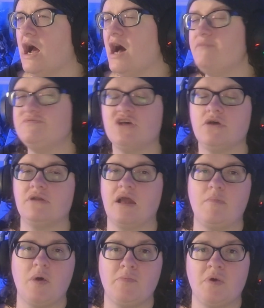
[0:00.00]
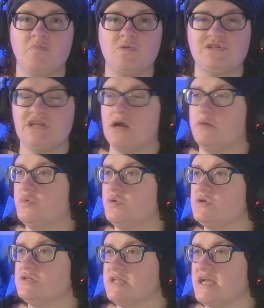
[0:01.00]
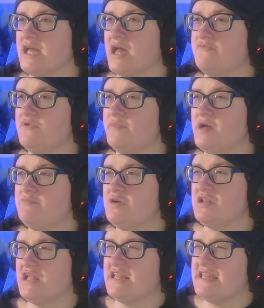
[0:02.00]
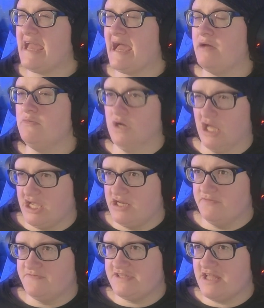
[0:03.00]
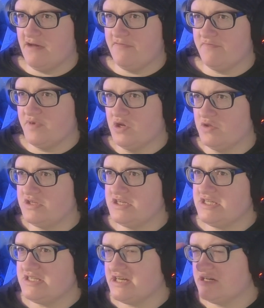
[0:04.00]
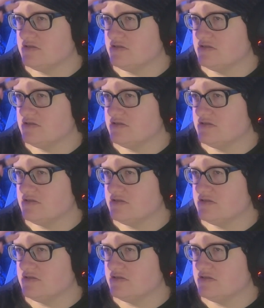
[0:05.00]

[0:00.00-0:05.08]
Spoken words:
I'm so glad my memory's terrible, because, like, I remember, like, the outline of stuff, but not the details.